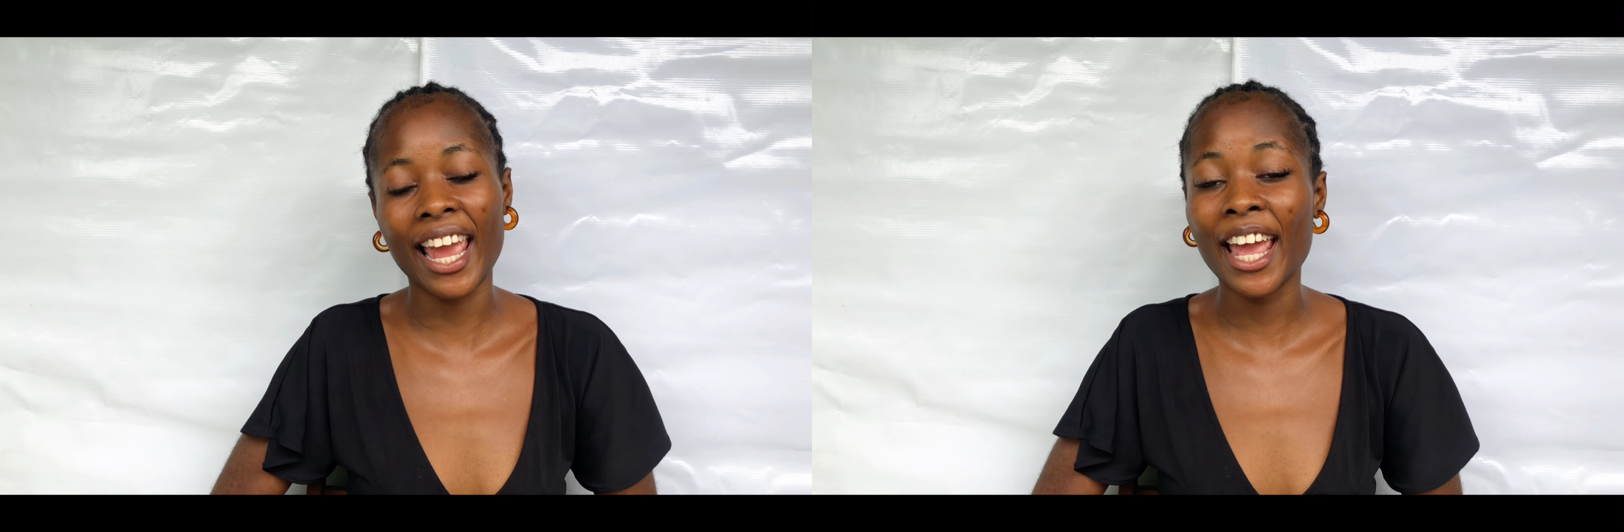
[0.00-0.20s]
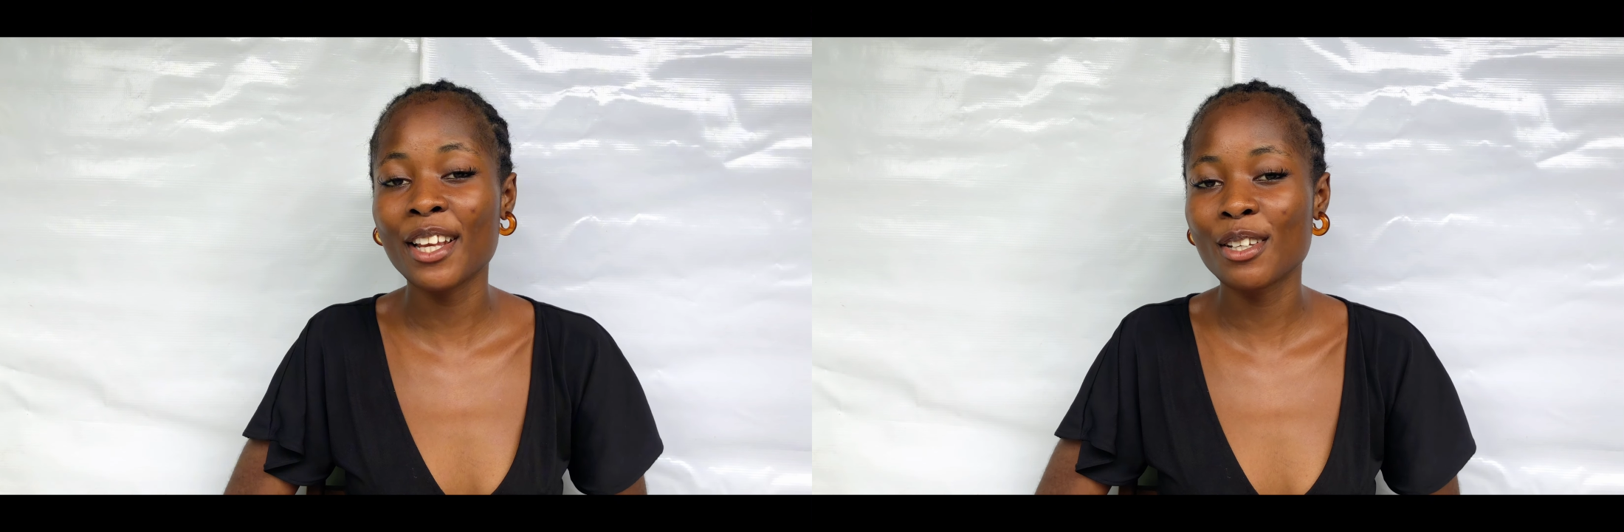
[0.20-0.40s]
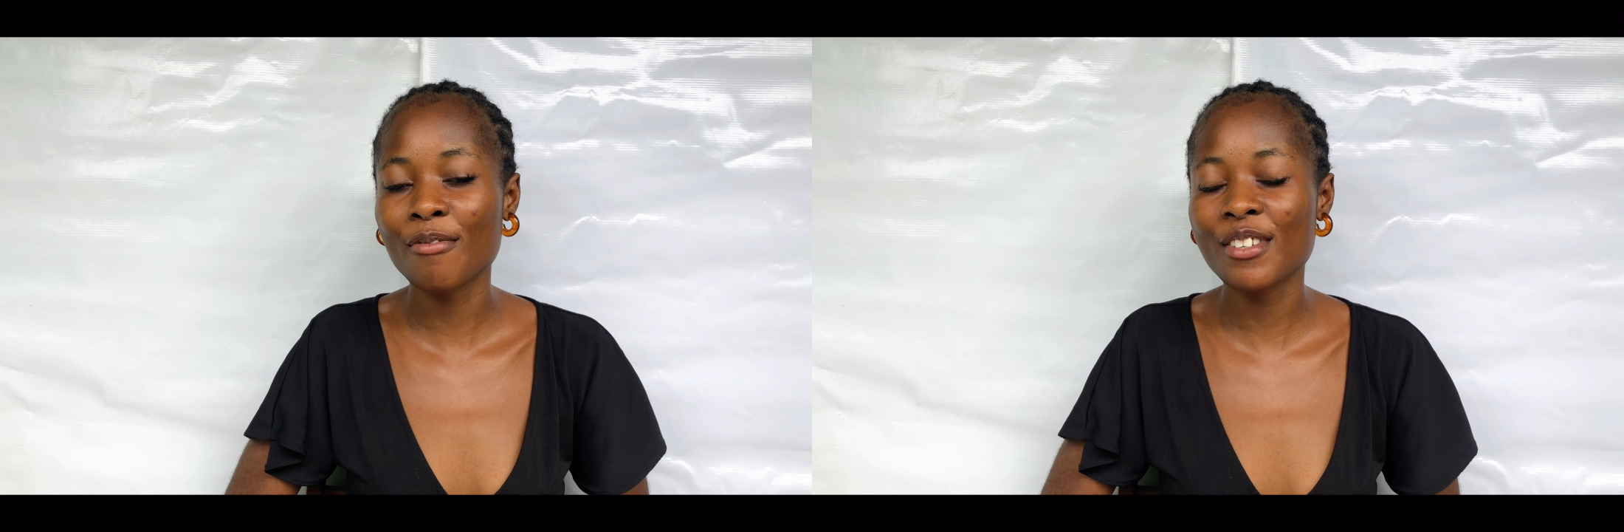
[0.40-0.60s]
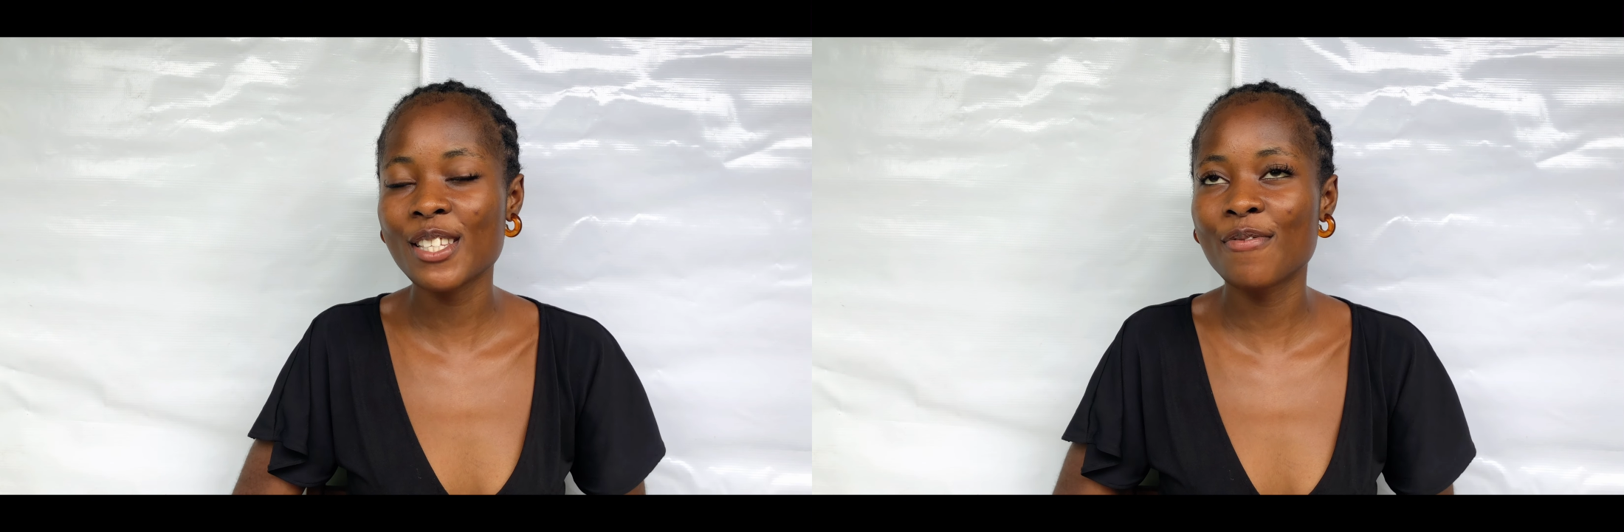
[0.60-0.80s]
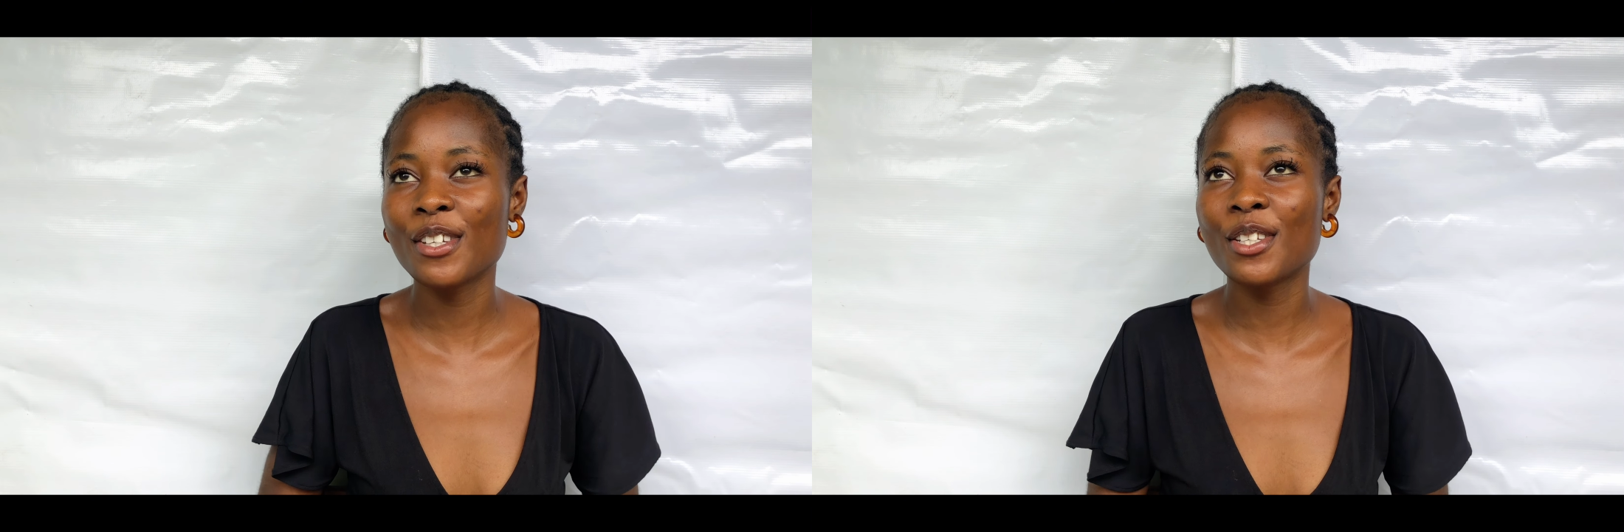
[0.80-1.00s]
end of
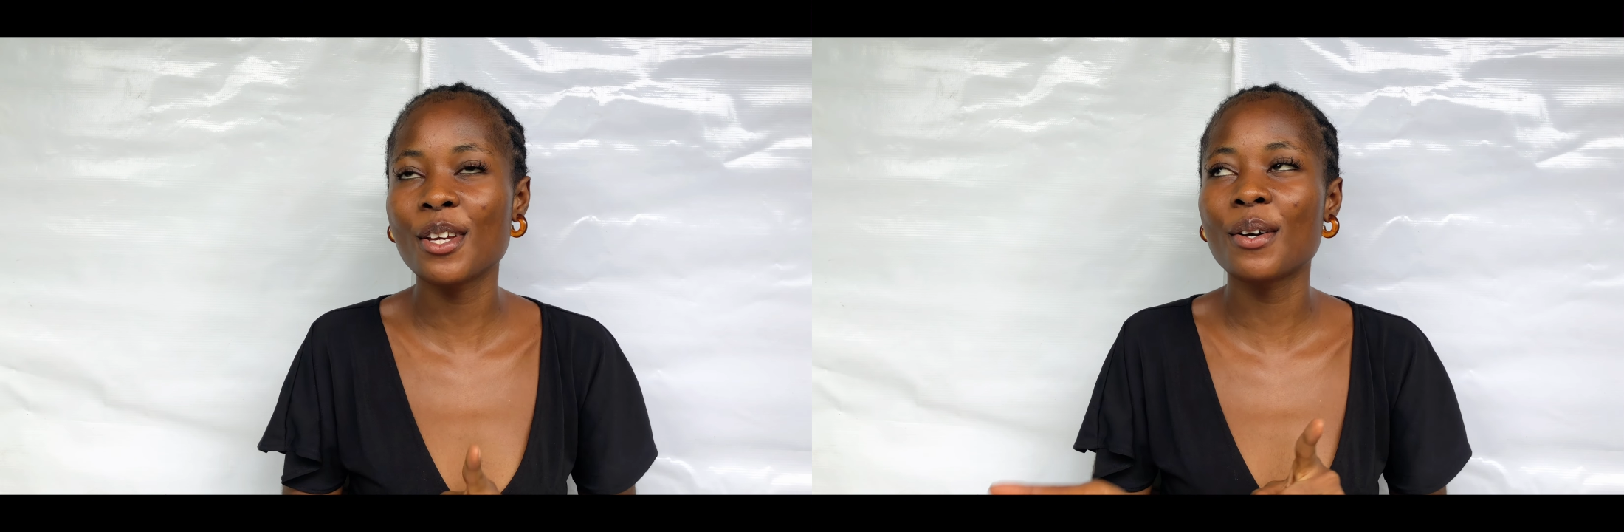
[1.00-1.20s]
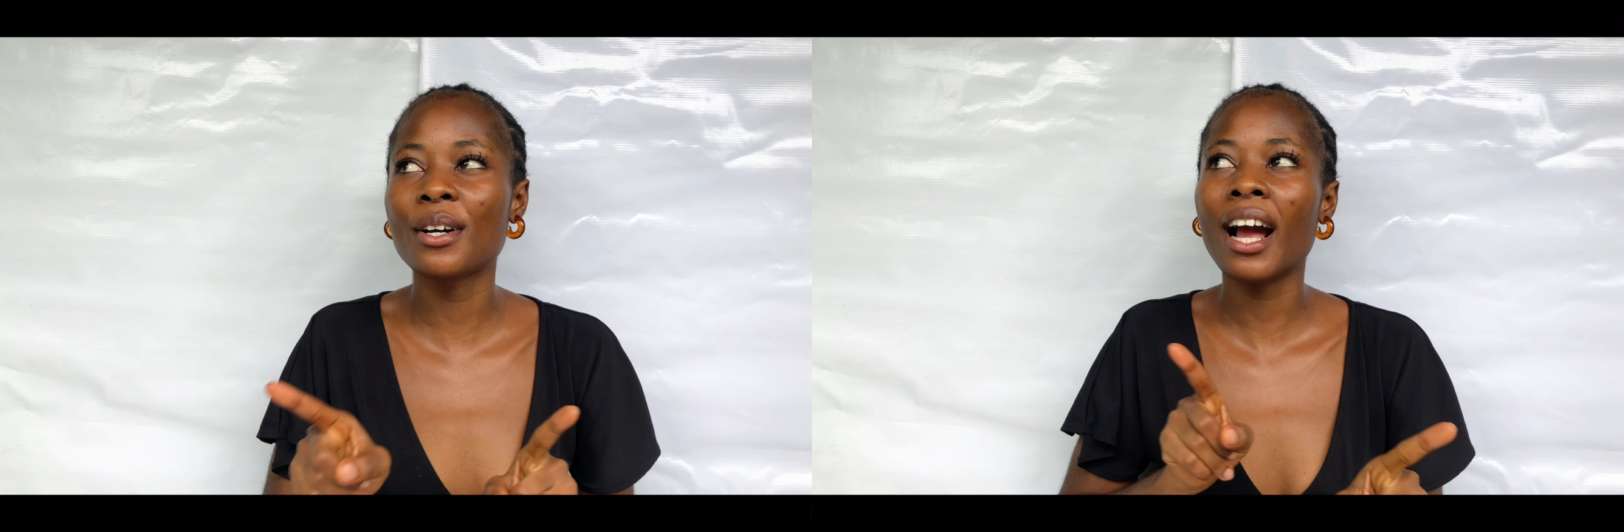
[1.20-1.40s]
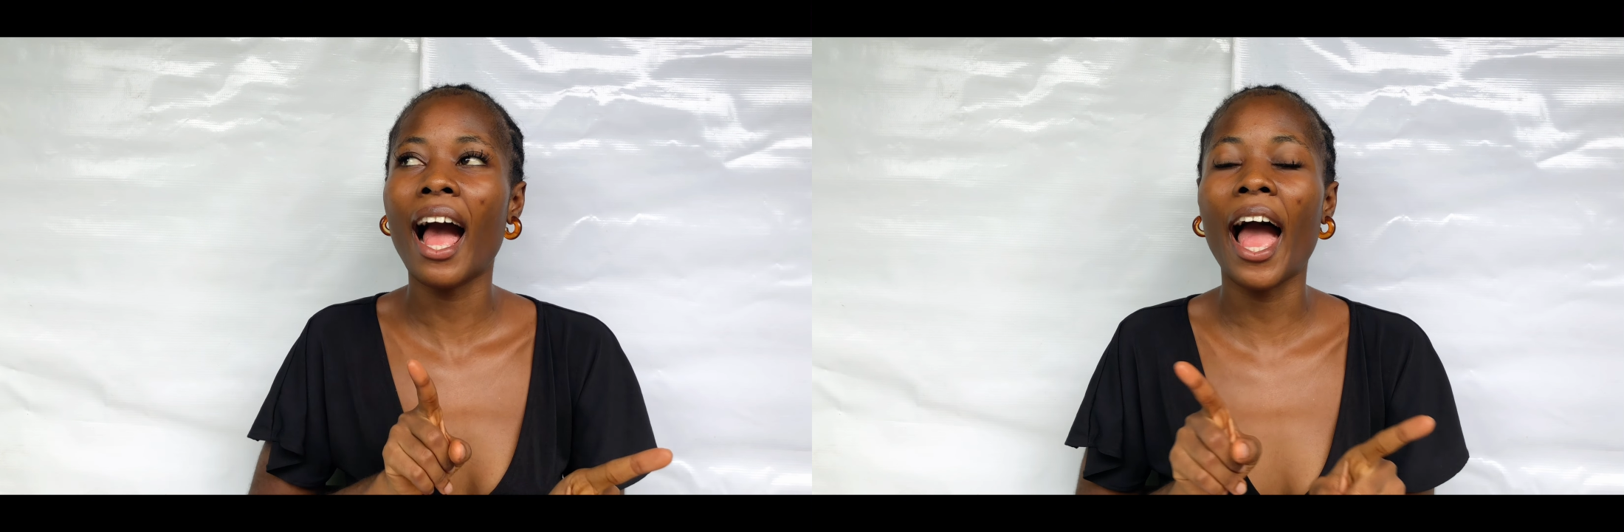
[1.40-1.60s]
this video.